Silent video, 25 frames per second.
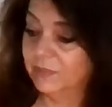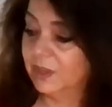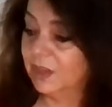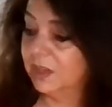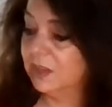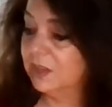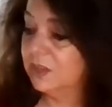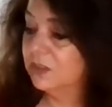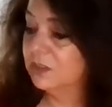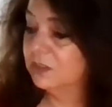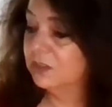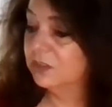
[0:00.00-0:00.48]

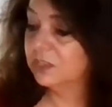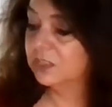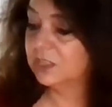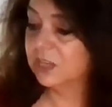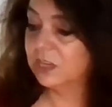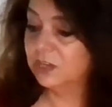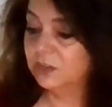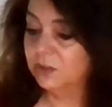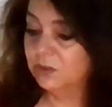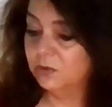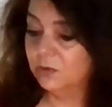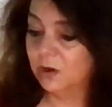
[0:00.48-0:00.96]
It looks
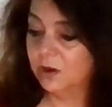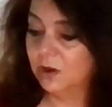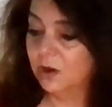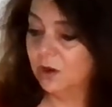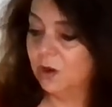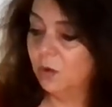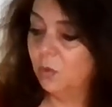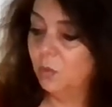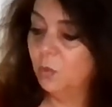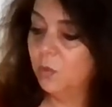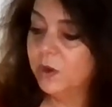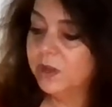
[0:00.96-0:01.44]
like you are
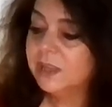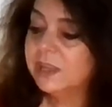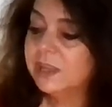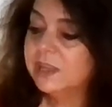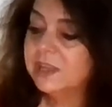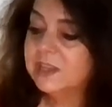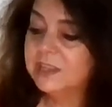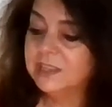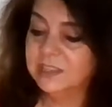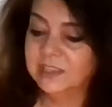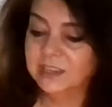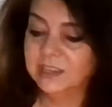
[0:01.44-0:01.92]

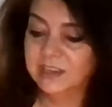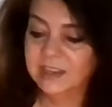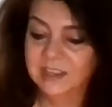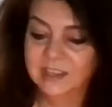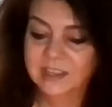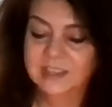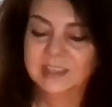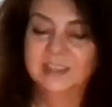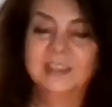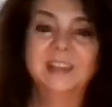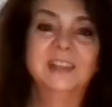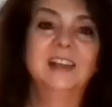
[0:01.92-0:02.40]
willing
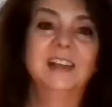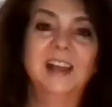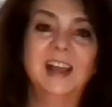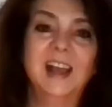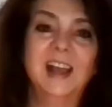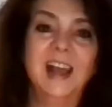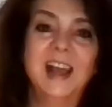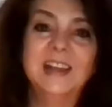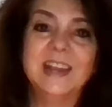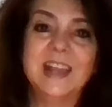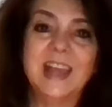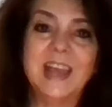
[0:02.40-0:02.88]

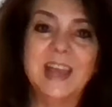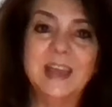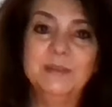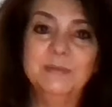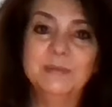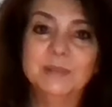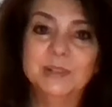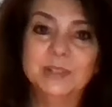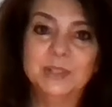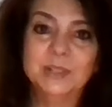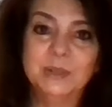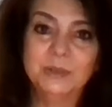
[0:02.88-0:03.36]
and
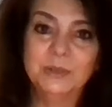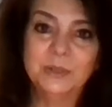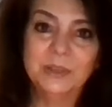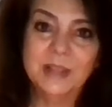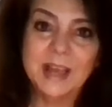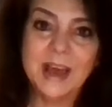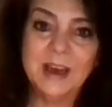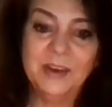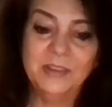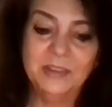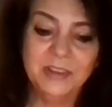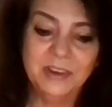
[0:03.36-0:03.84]
able to
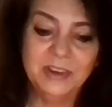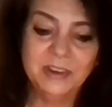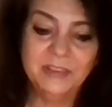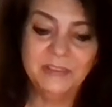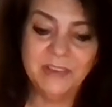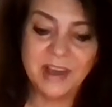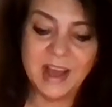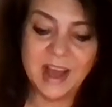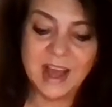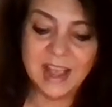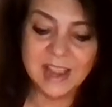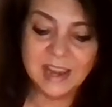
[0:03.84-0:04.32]
allow the
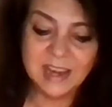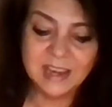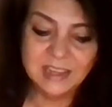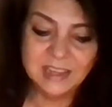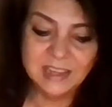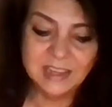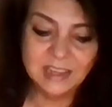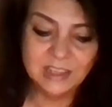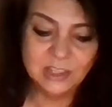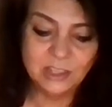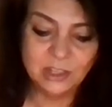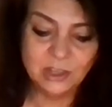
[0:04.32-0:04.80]

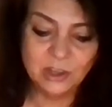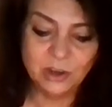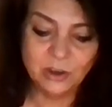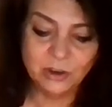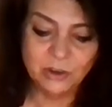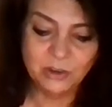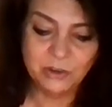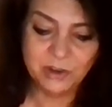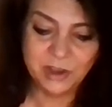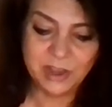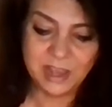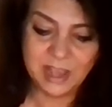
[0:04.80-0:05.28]
divine to
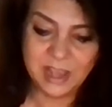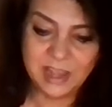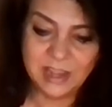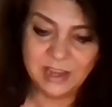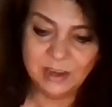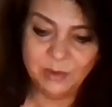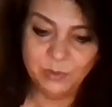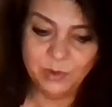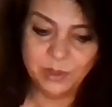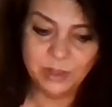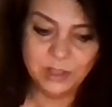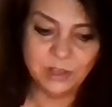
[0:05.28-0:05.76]

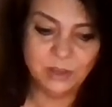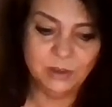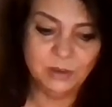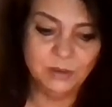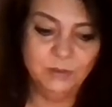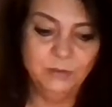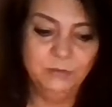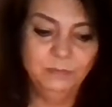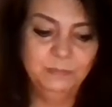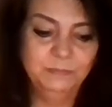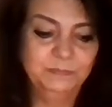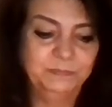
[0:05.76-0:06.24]
co-create with
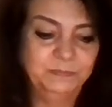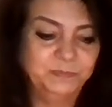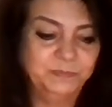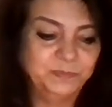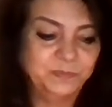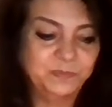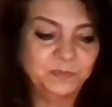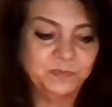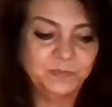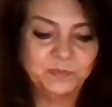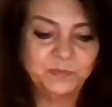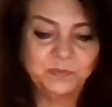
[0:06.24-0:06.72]
you.
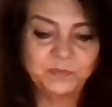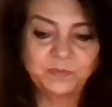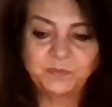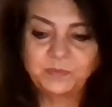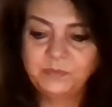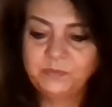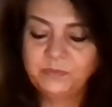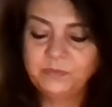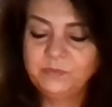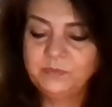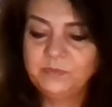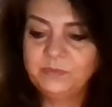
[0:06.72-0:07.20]

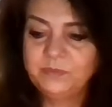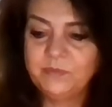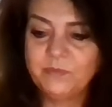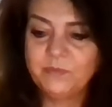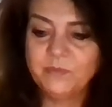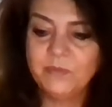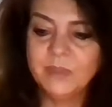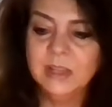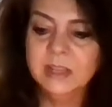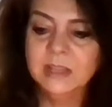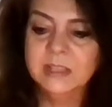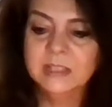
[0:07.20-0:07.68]

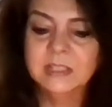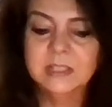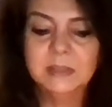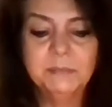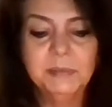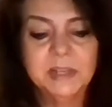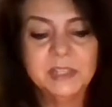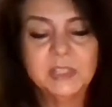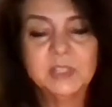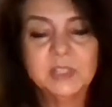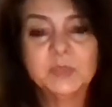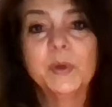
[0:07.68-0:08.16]
That is the
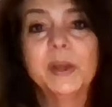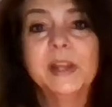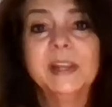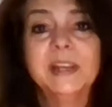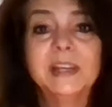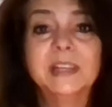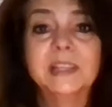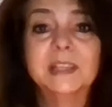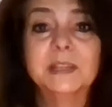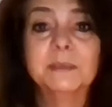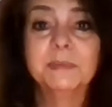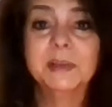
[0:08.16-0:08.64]
best way to
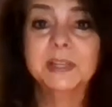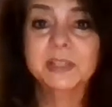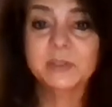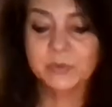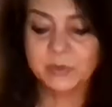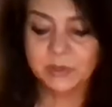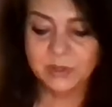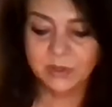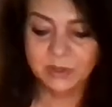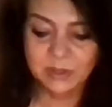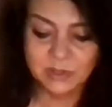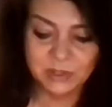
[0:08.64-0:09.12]
get the best
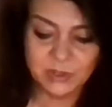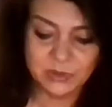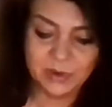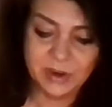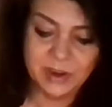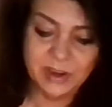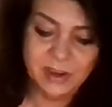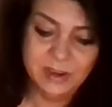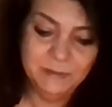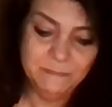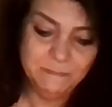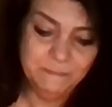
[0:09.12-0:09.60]
results,
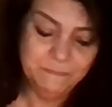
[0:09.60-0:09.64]
right?